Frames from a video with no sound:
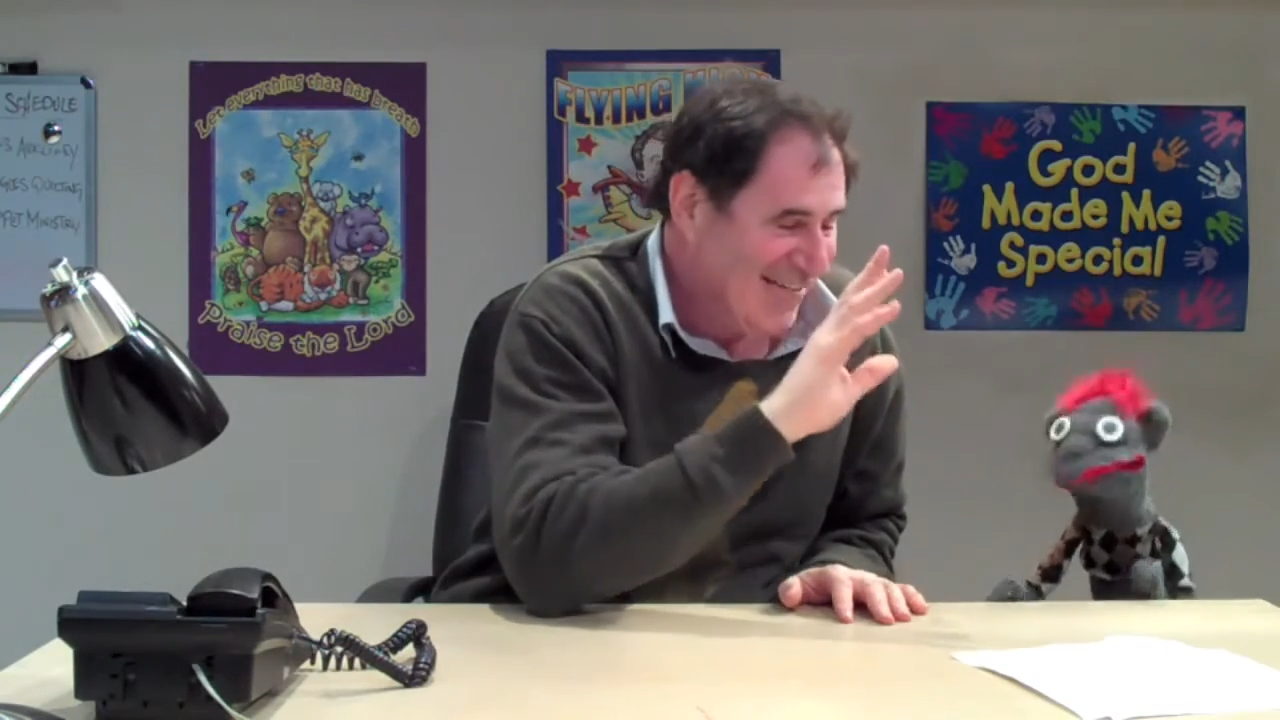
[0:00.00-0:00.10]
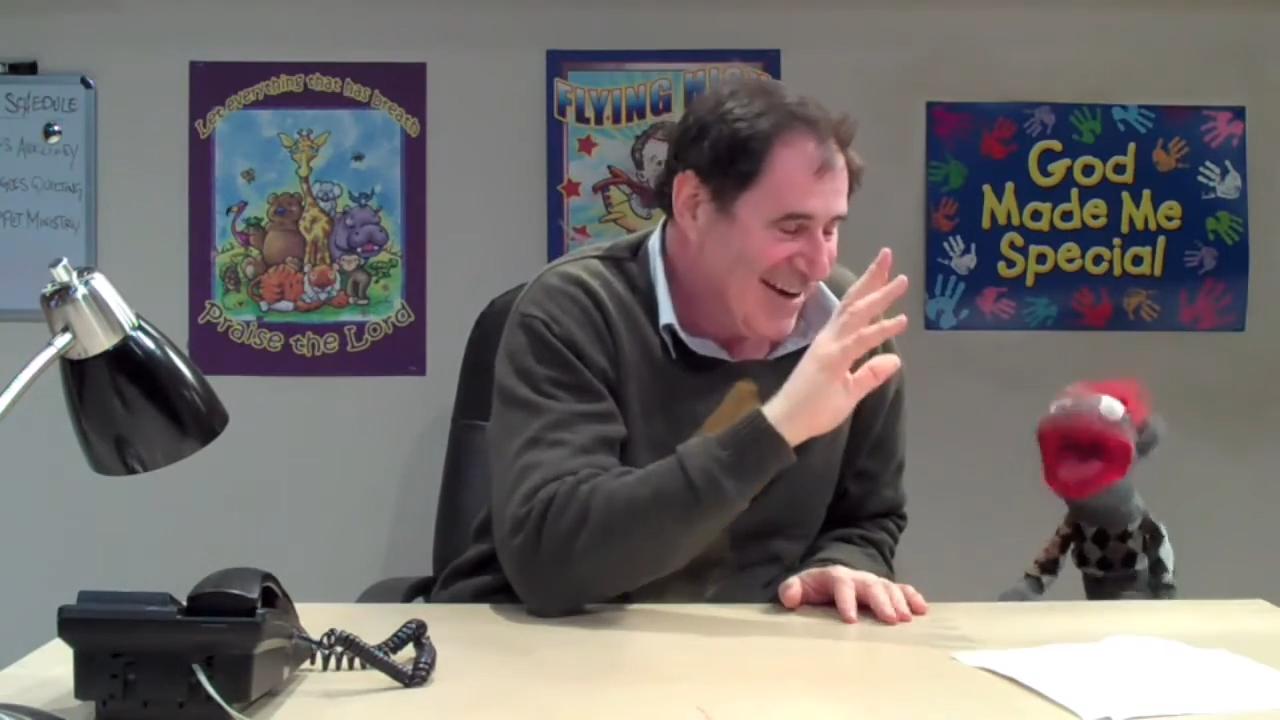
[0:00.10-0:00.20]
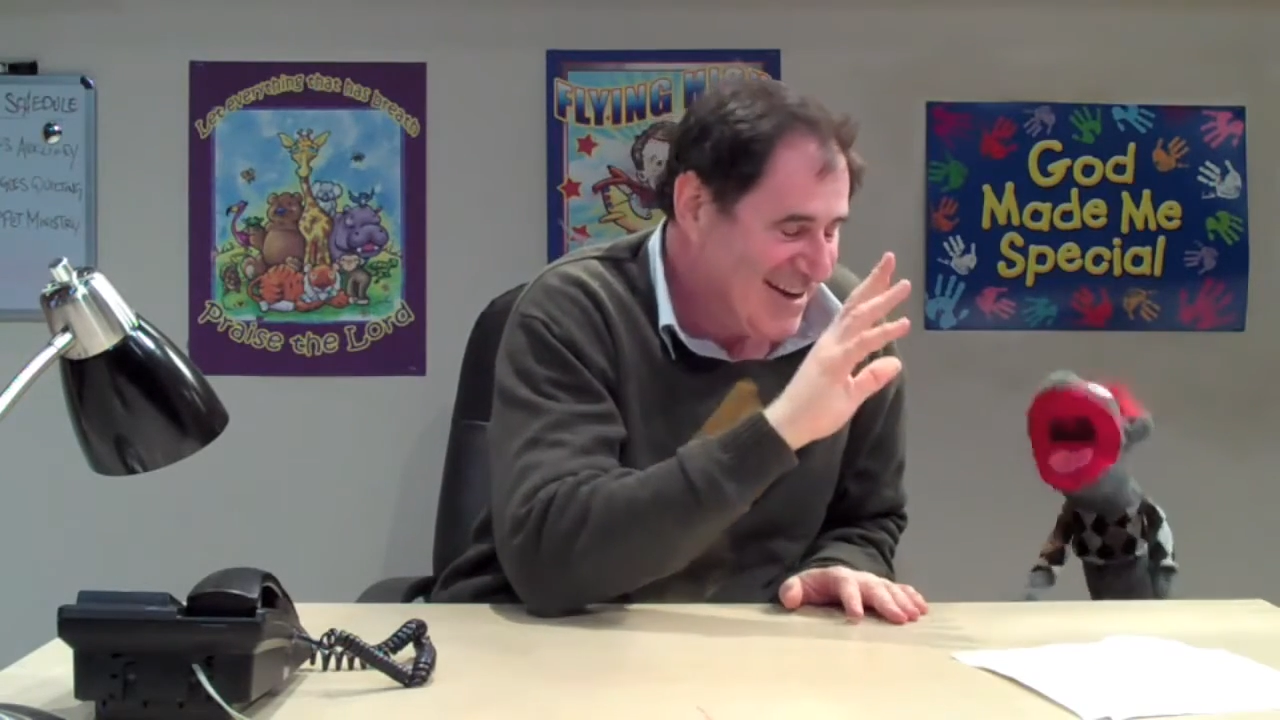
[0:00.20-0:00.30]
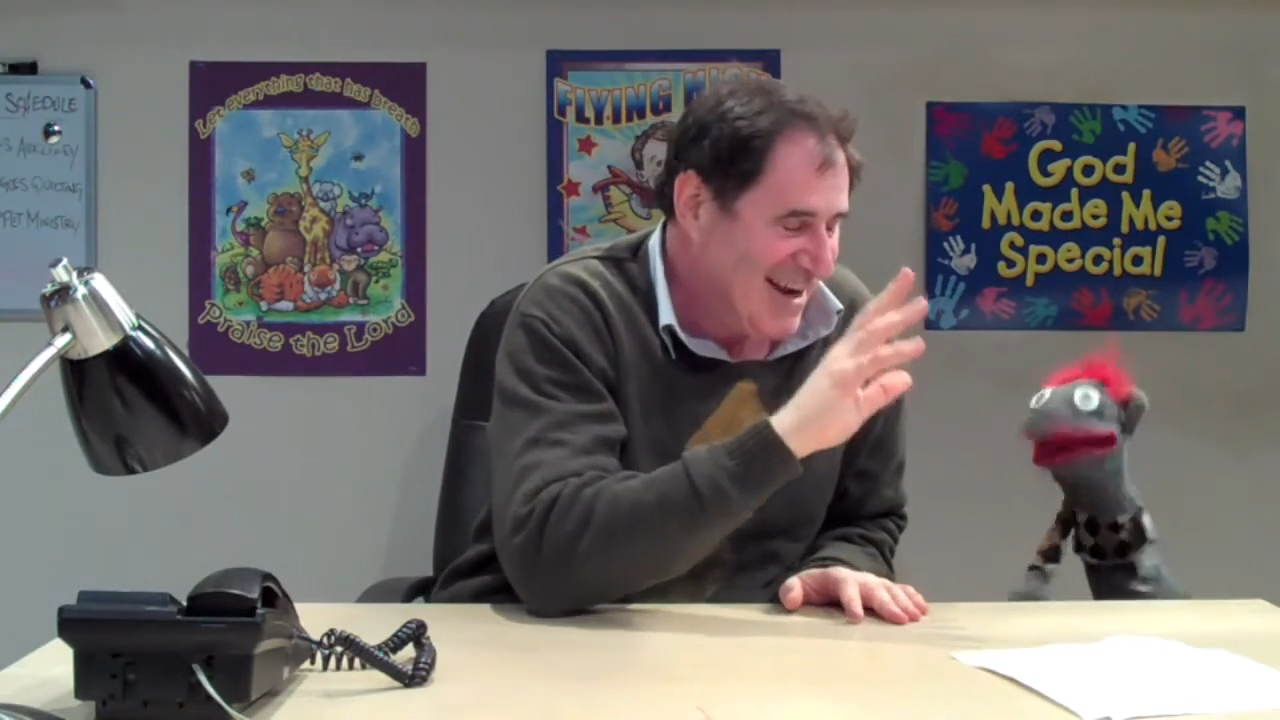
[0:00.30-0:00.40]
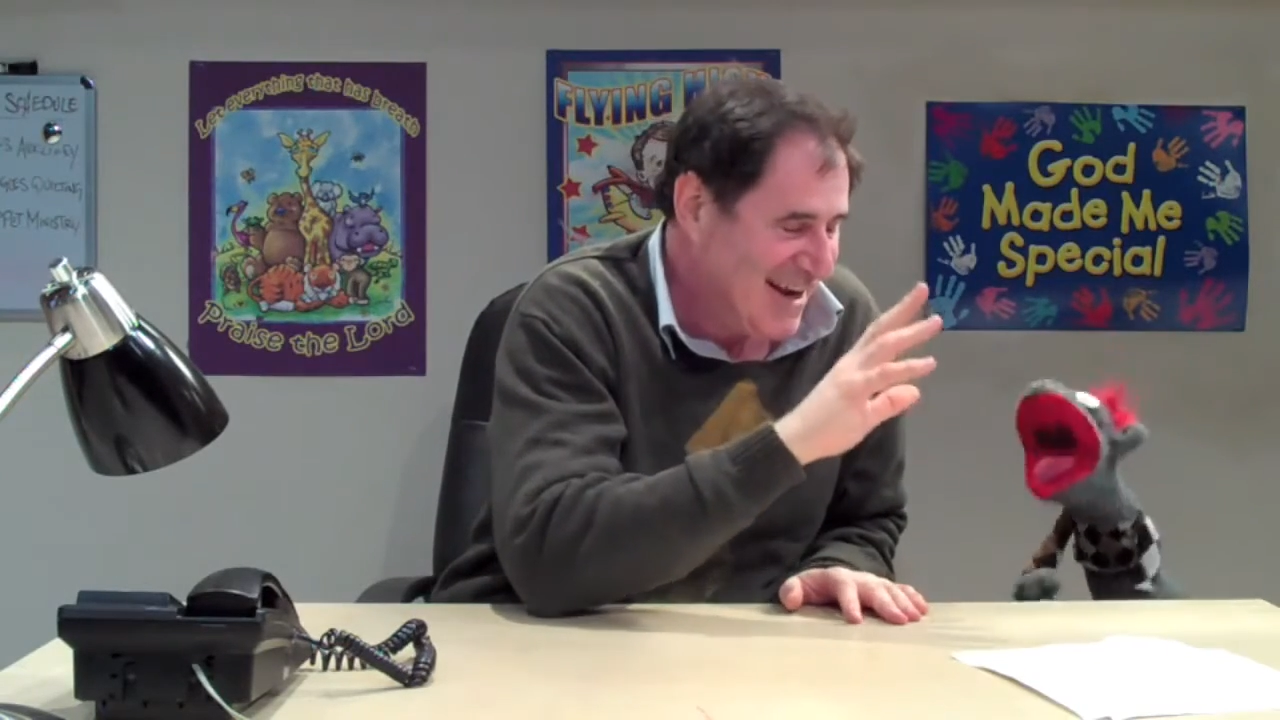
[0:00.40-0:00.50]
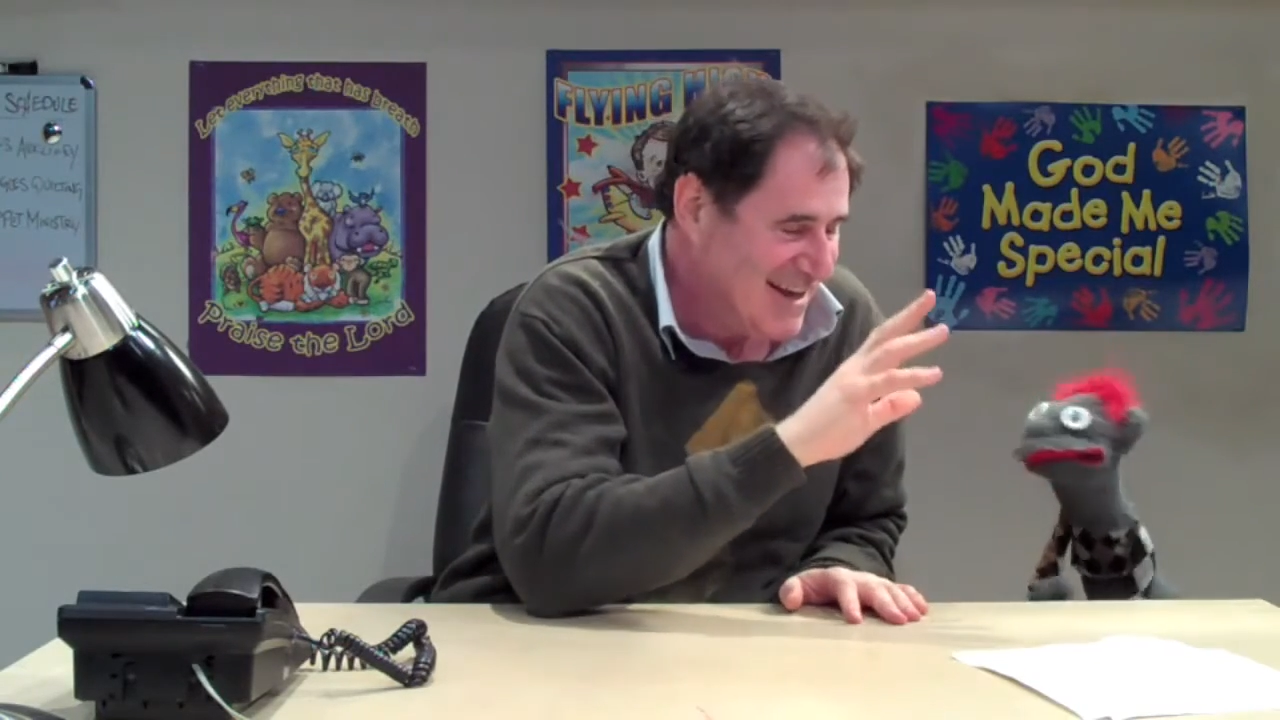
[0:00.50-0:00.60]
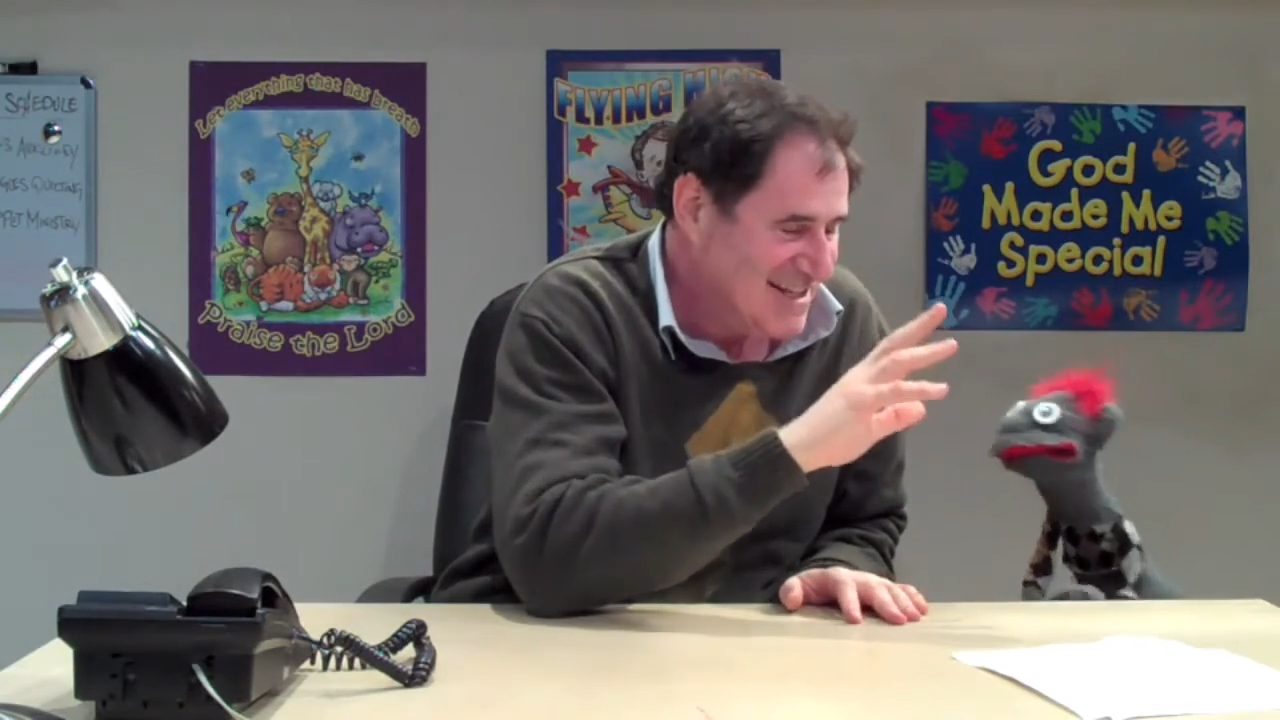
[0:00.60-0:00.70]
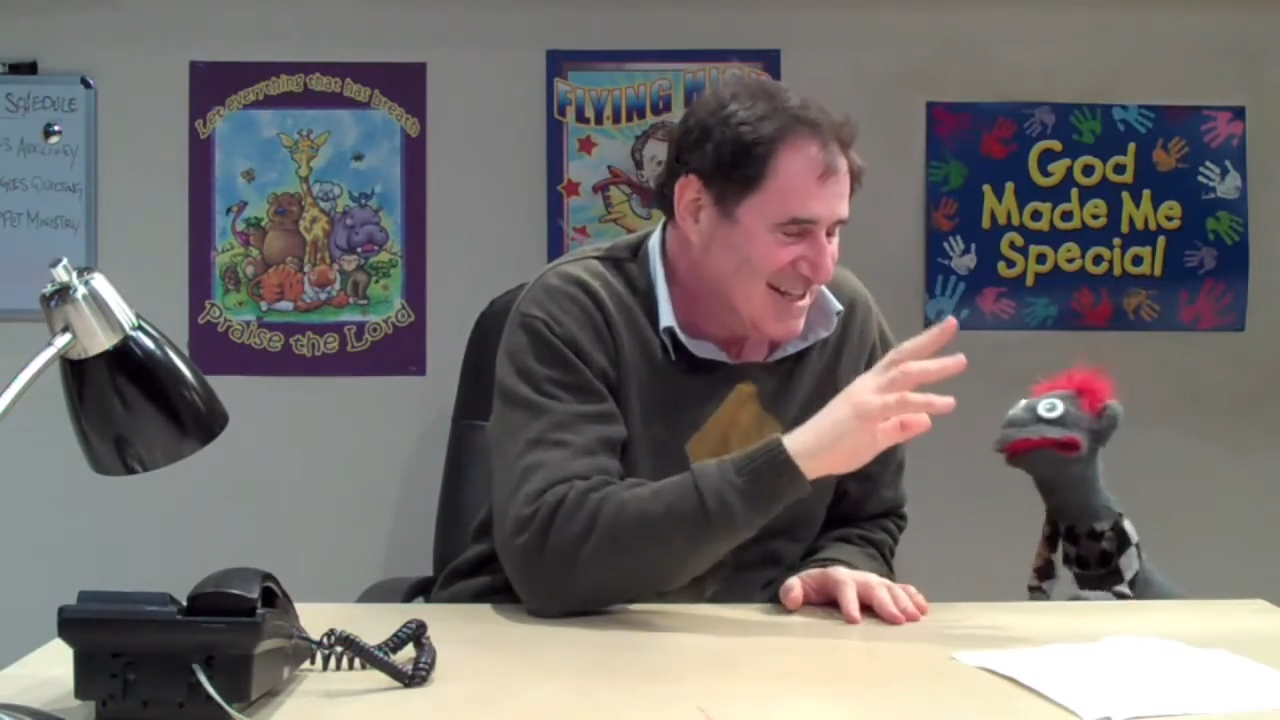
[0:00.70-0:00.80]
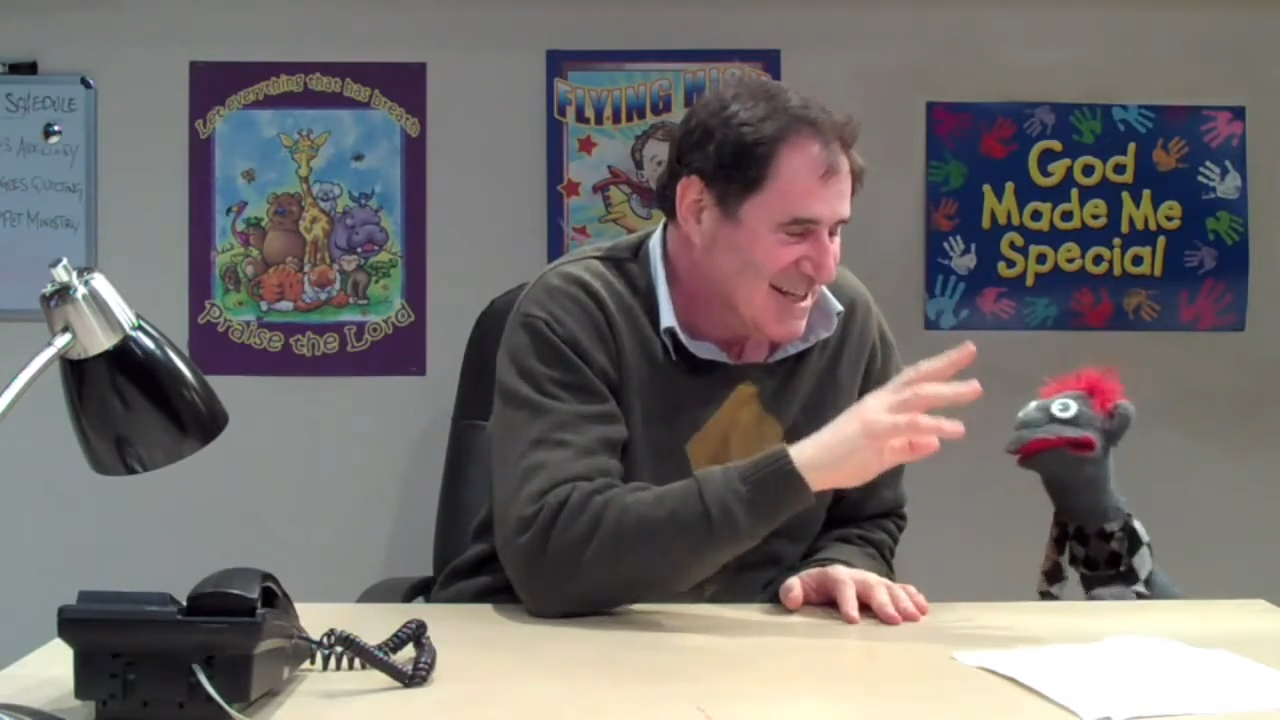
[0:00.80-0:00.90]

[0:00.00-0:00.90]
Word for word: All right, okay? take it easy.